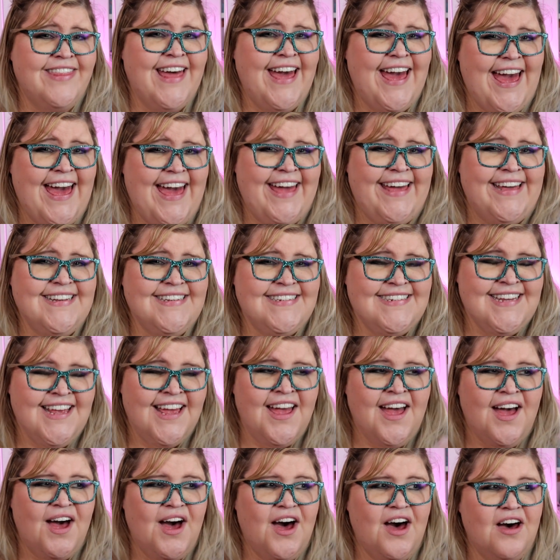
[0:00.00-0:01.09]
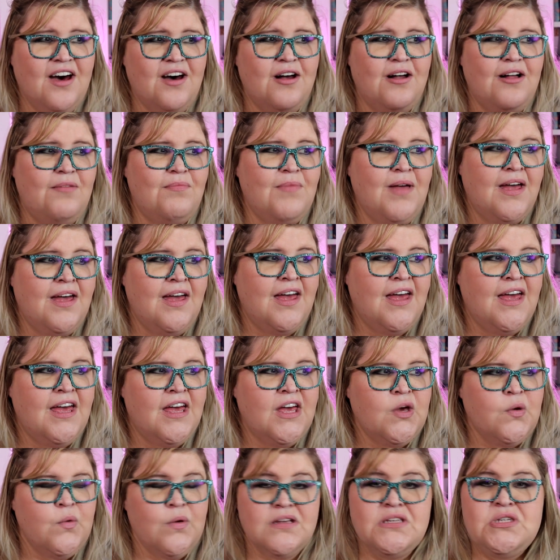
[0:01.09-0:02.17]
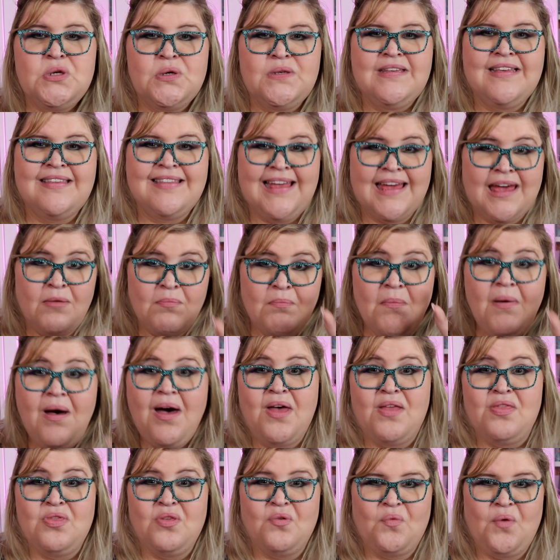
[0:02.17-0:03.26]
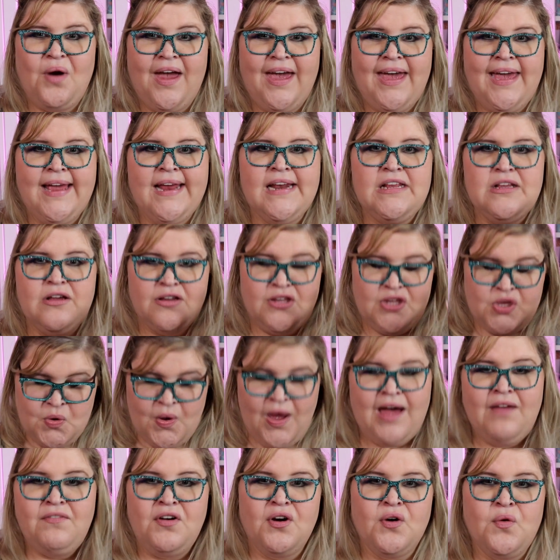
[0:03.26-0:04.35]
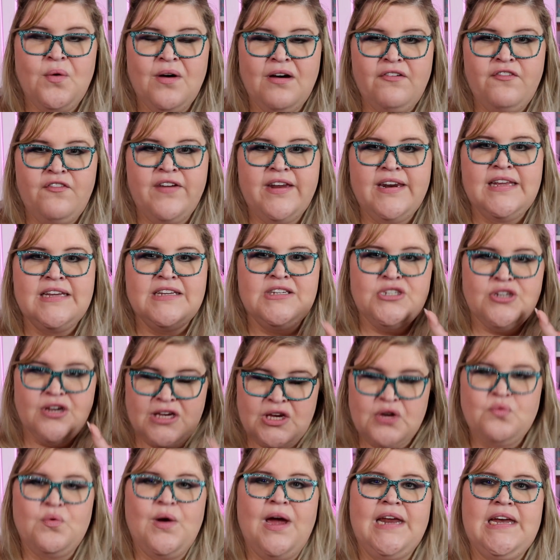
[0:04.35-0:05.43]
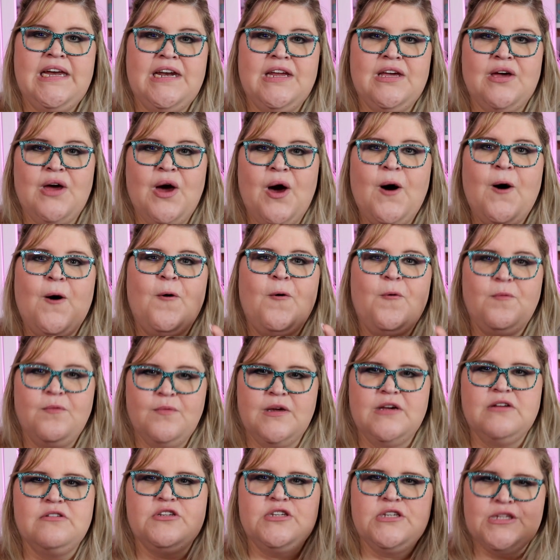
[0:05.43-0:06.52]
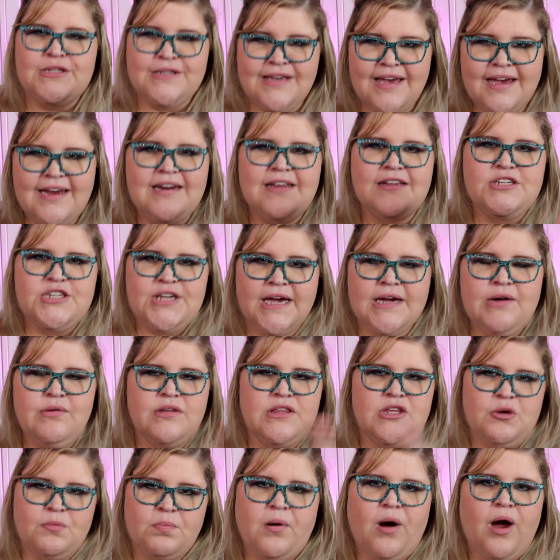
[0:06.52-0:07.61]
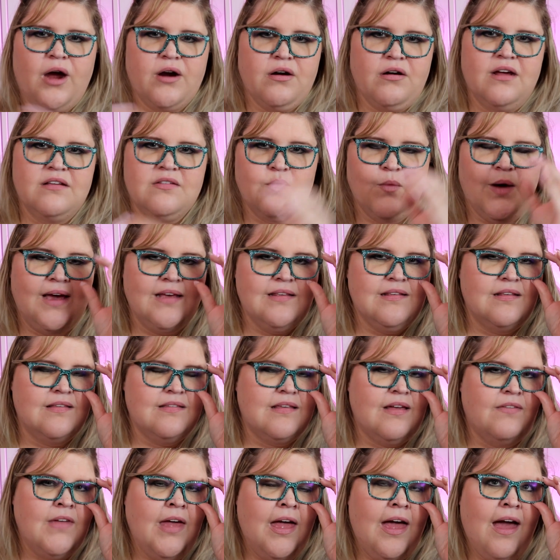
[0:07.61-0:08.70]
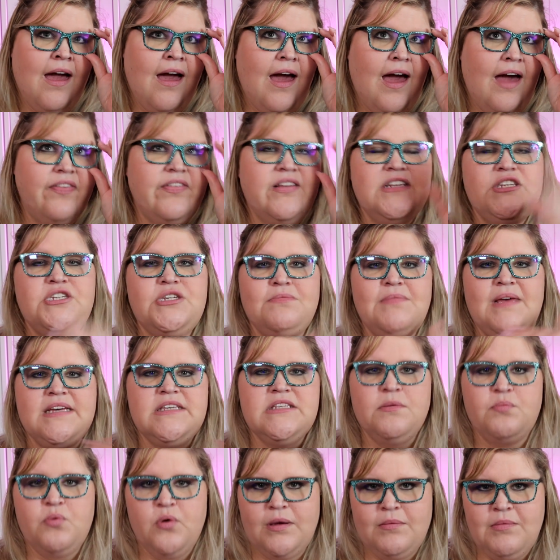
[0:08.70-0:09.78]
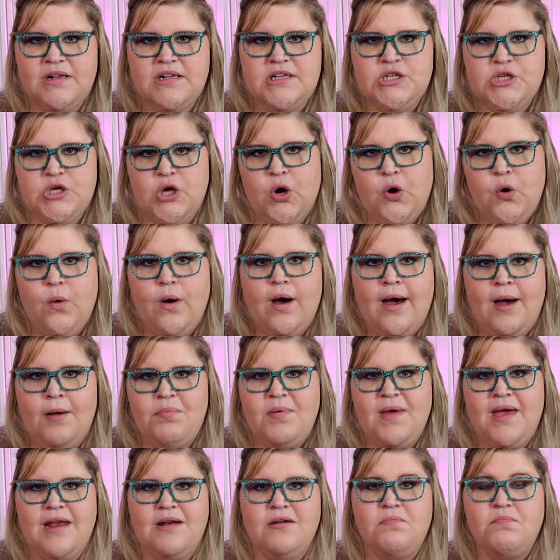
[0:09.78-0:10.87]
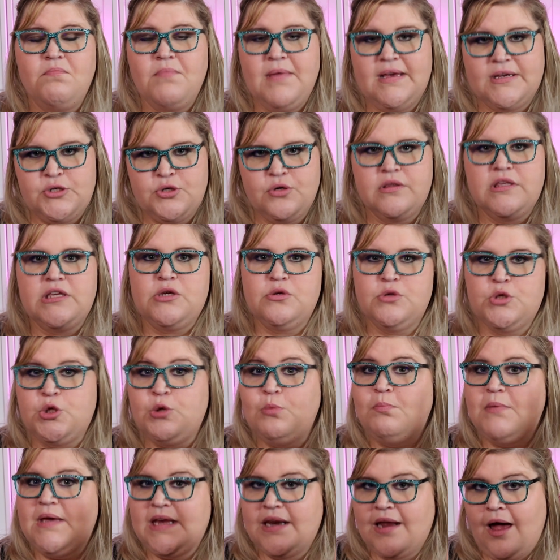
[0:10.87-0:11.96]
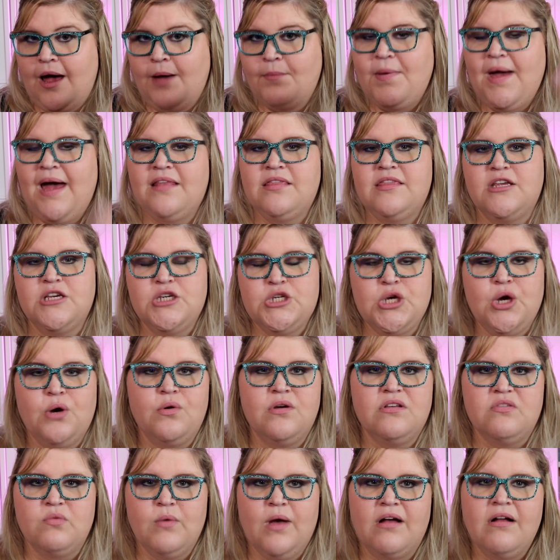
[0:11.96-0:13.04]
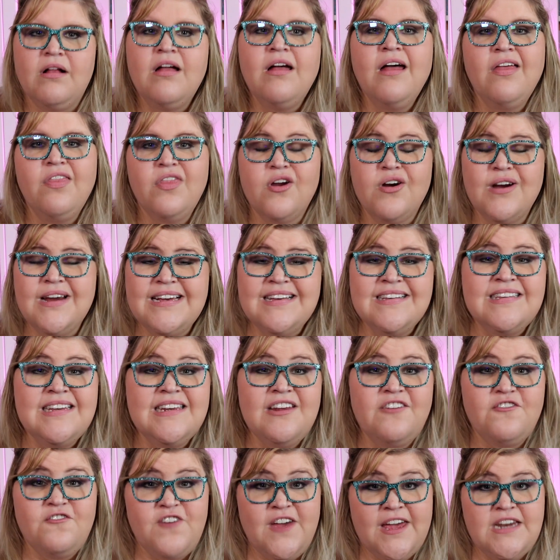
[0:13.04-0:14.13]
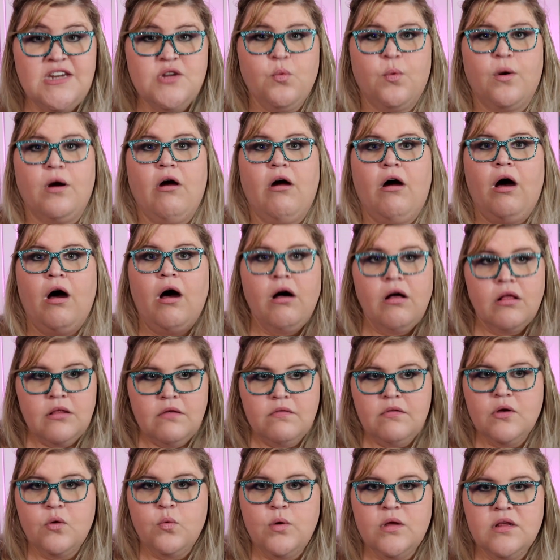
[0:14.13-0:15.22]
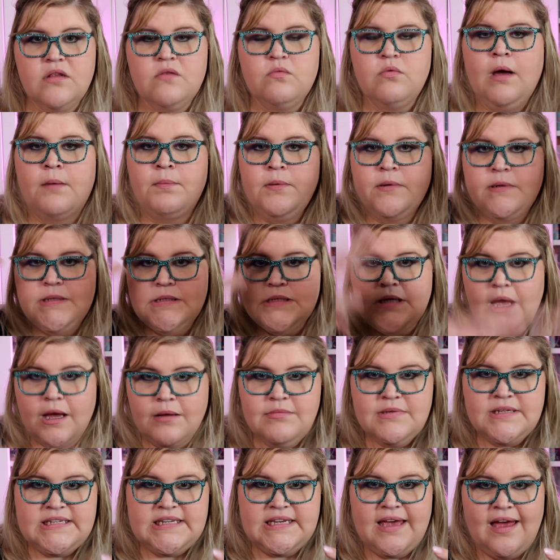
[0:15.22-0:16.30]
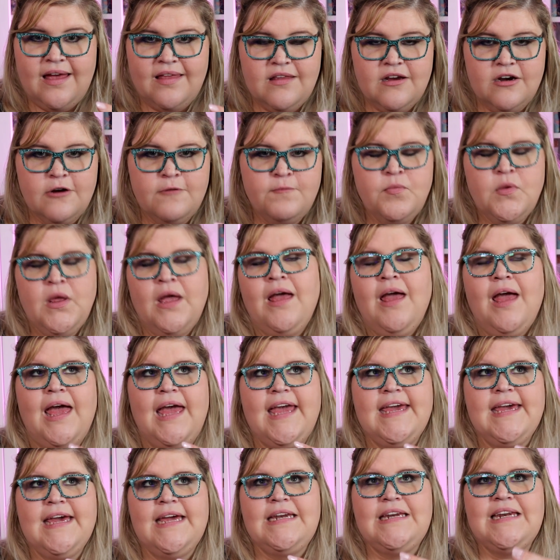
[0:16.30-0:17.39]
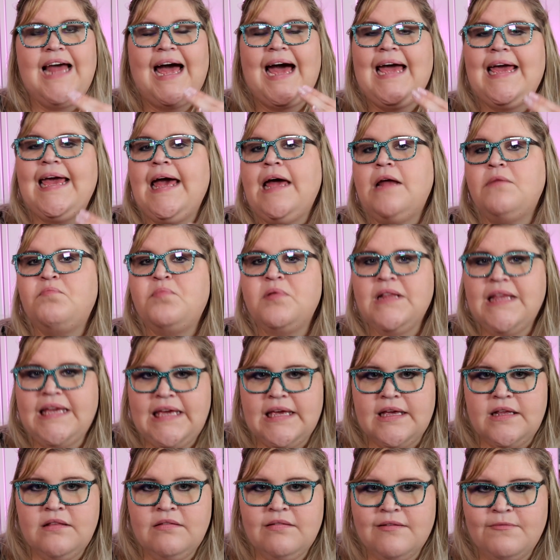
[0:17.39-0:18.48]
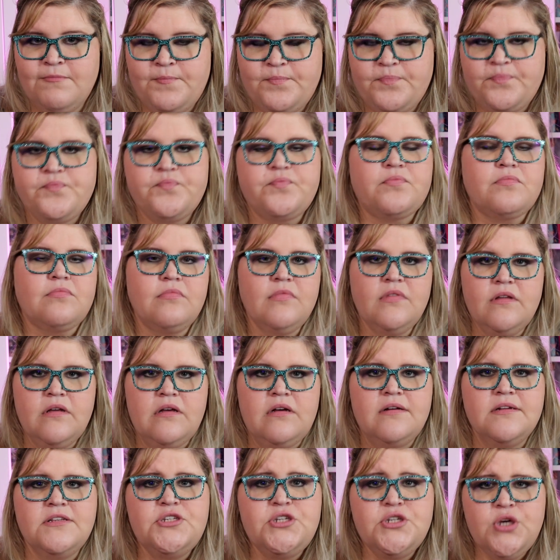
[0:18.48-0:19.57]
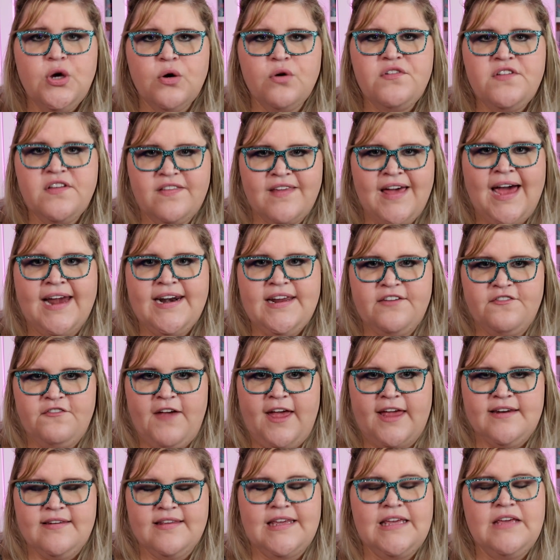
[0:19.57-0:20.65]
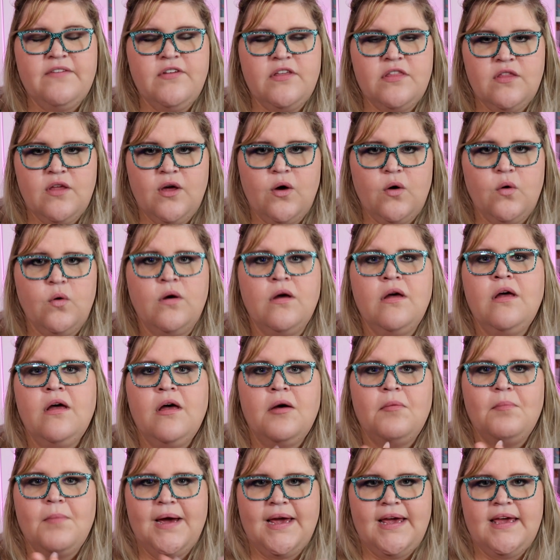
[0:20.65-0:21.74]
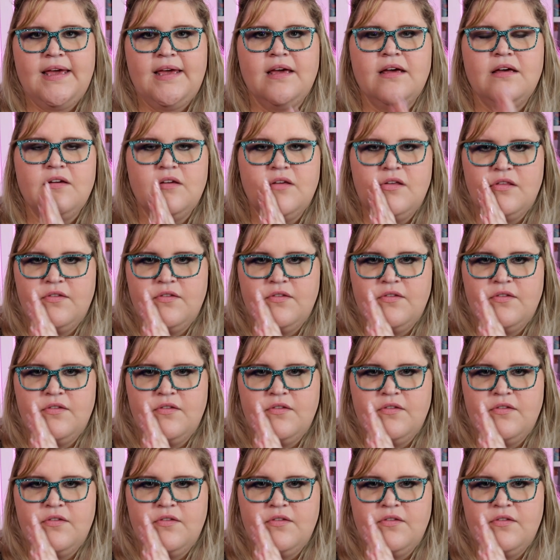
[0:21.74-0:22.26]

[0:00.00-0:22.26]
that um, quilt show's in like a month, right? You have your quilt finished. Are you ready to go? You know, just kind of check with you progress wise and stuff. And then she makes an appointment to go up and make sure that you two meet up at the show as well. There is an event where all of the quilt swappers come together, and I had plans to go to that event, even though my